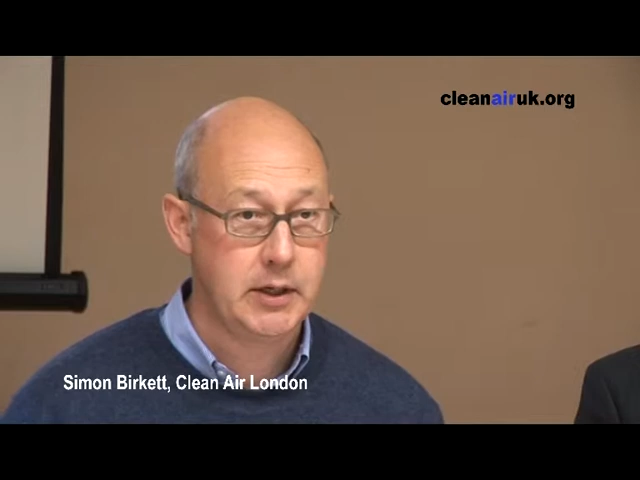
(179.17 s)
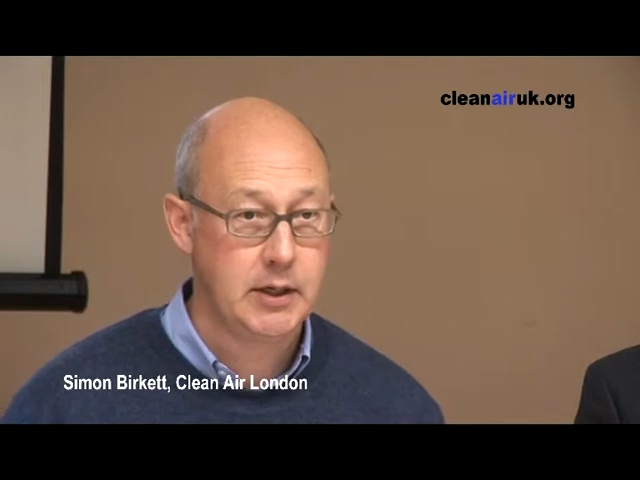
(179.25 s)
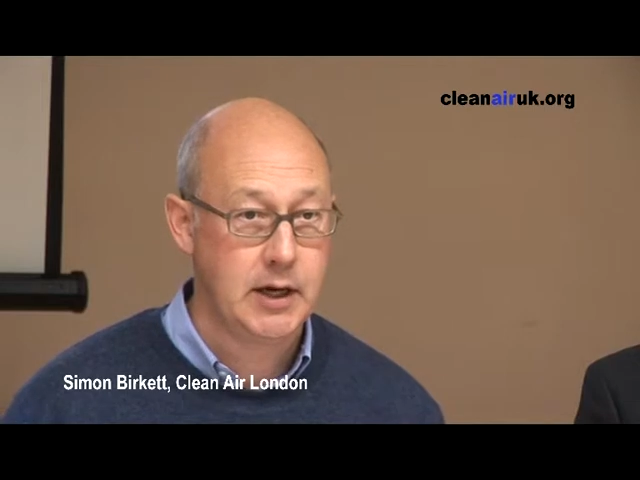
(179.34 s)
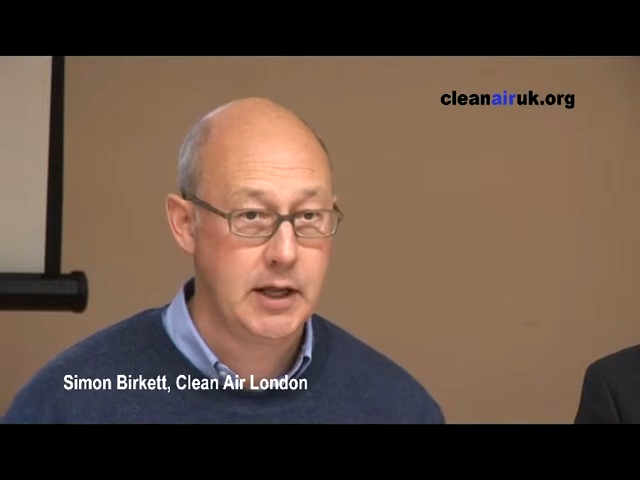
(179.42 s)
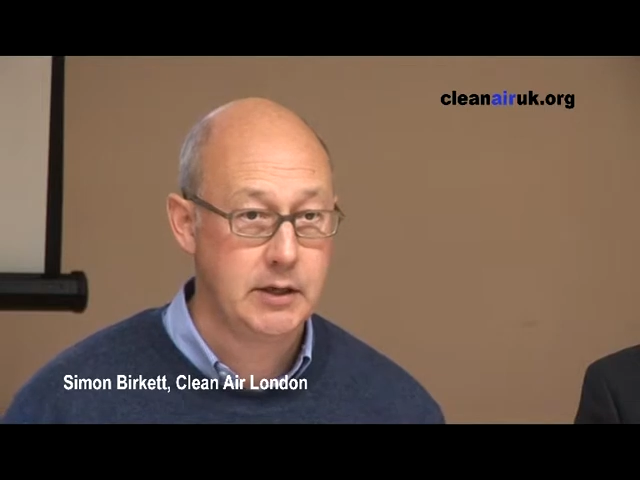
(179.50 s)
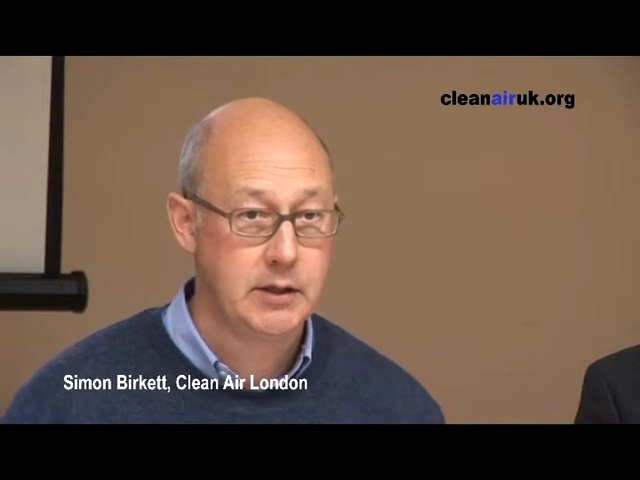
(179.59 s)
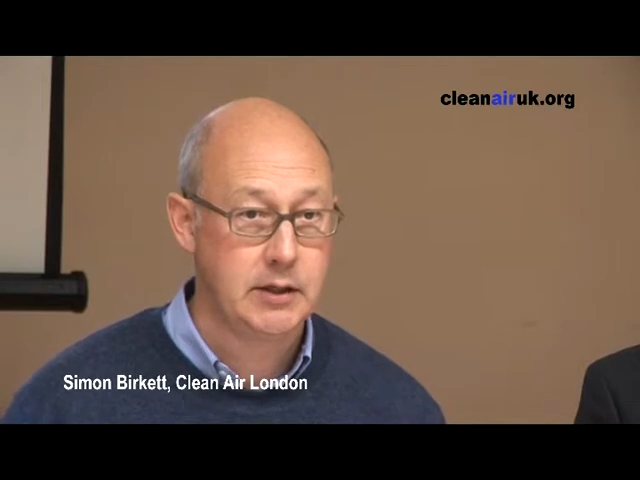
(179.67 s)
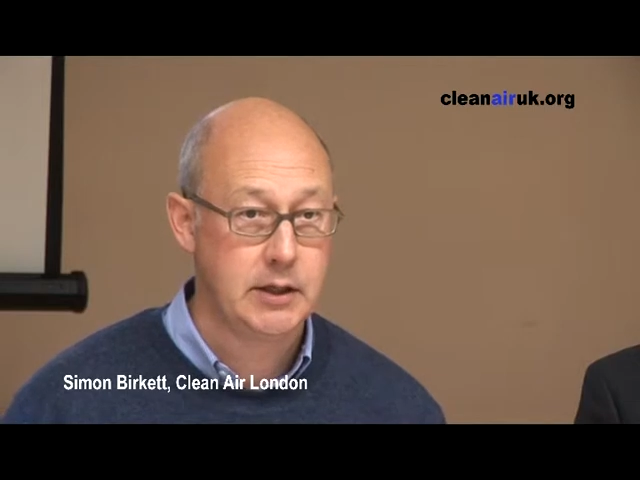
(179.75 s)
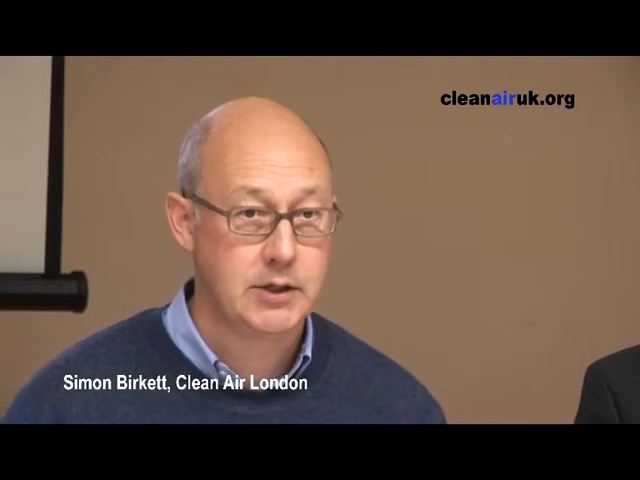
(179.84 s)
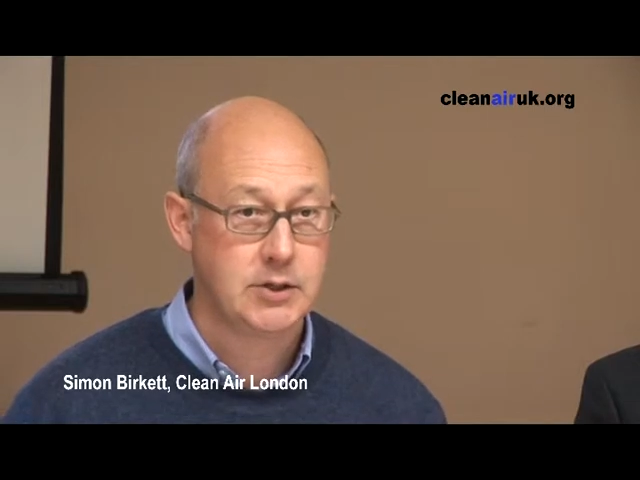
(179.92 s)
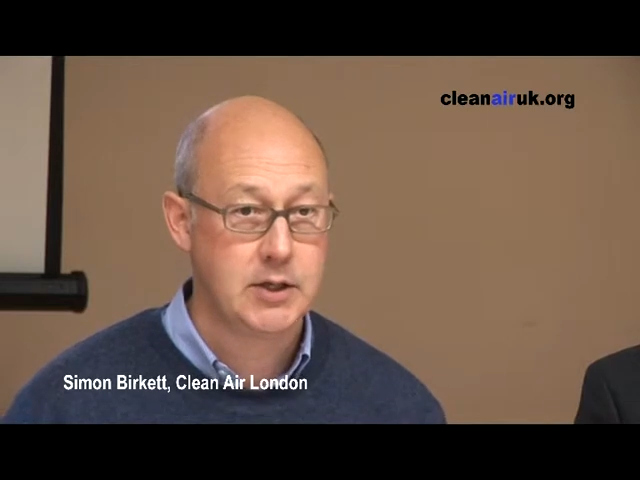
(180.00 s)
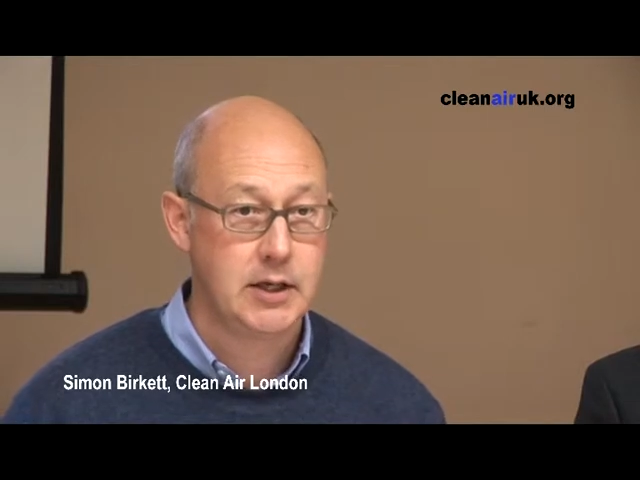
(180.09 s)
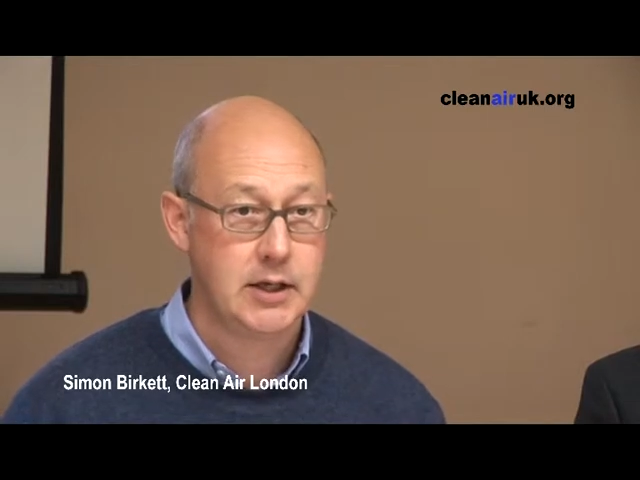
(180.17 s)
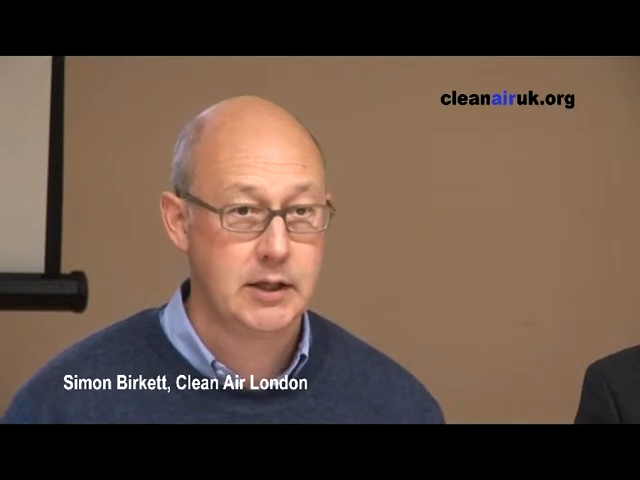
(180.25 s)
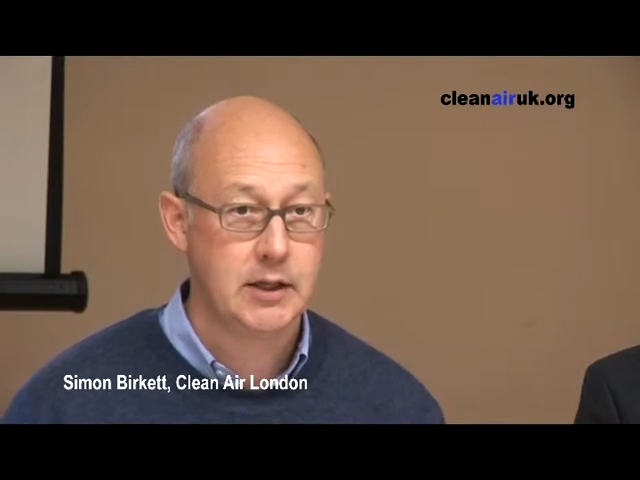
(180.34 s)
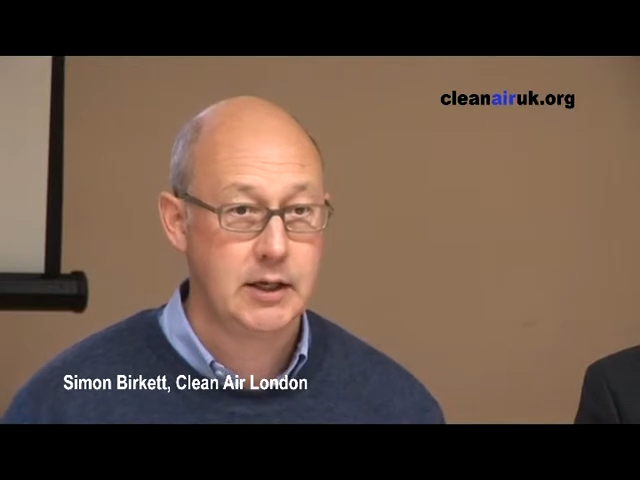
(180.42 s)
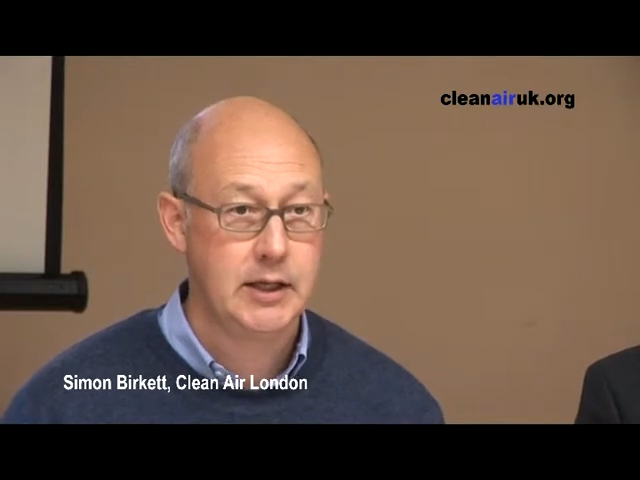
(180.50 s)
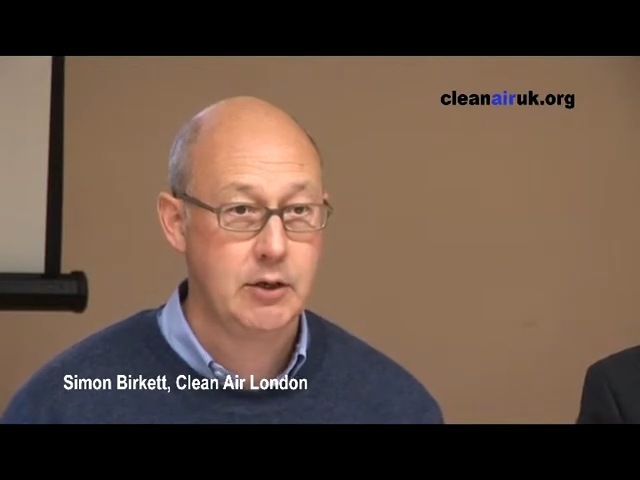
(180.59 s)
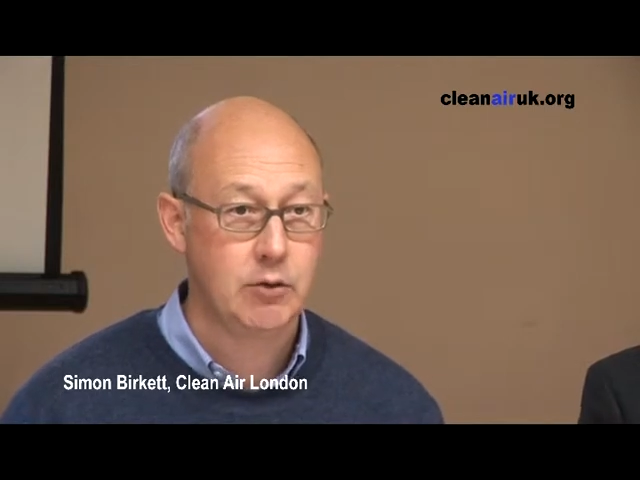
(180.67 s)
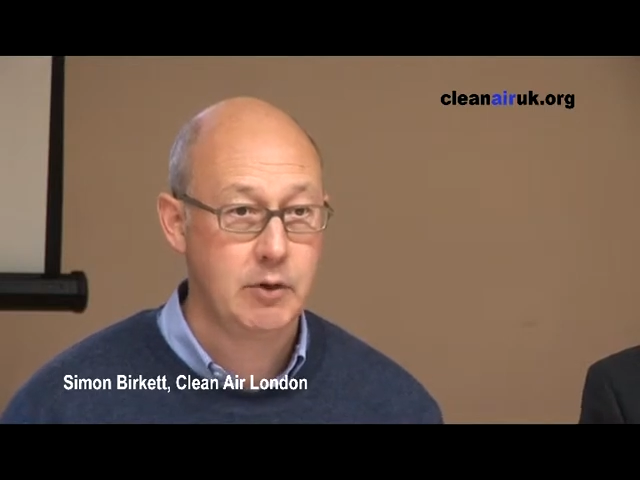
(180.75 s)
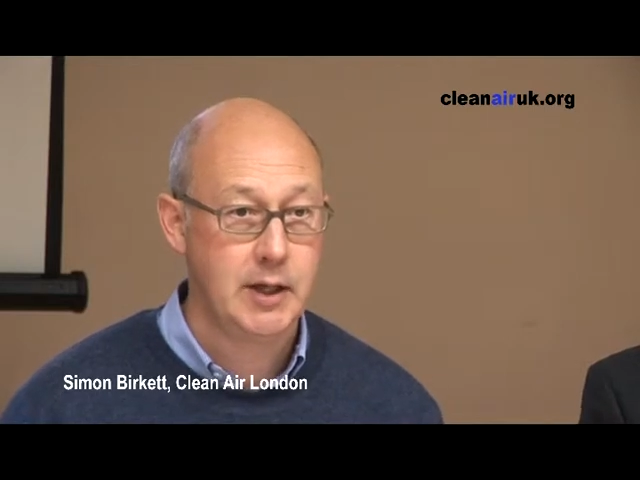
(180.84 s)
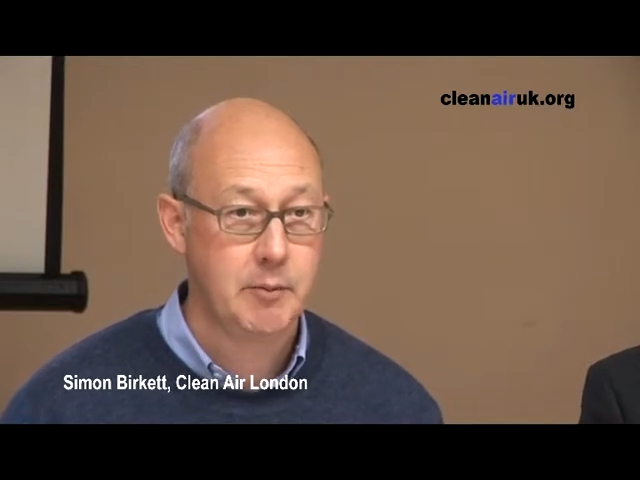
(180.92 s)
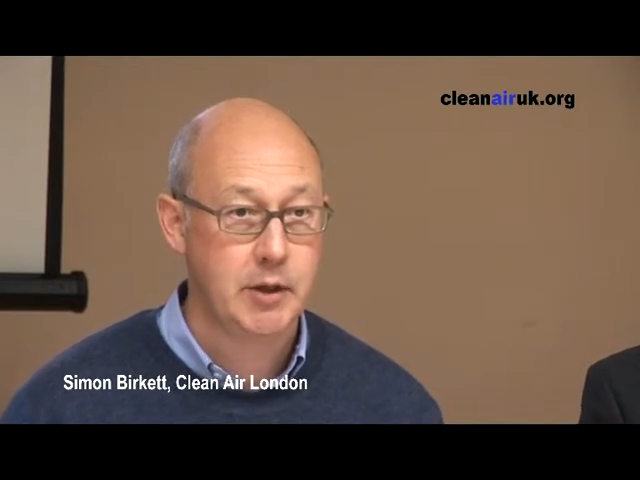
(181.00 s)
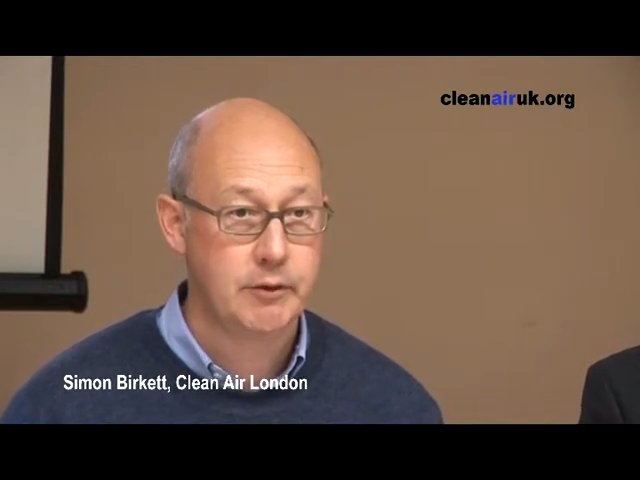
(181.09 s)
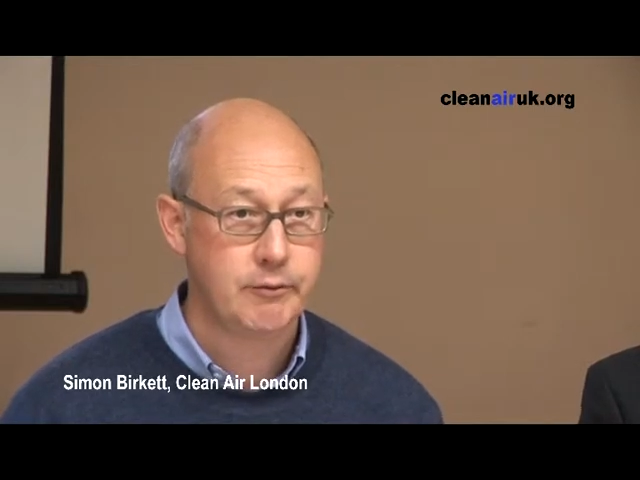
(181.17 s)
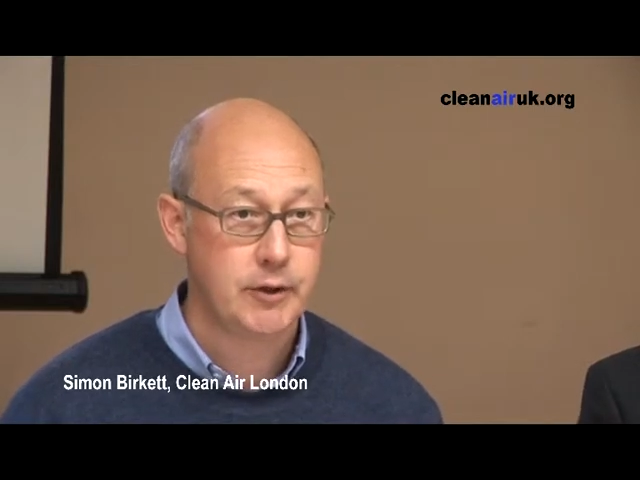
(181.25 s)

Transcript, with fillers: in London exceeding the legal limit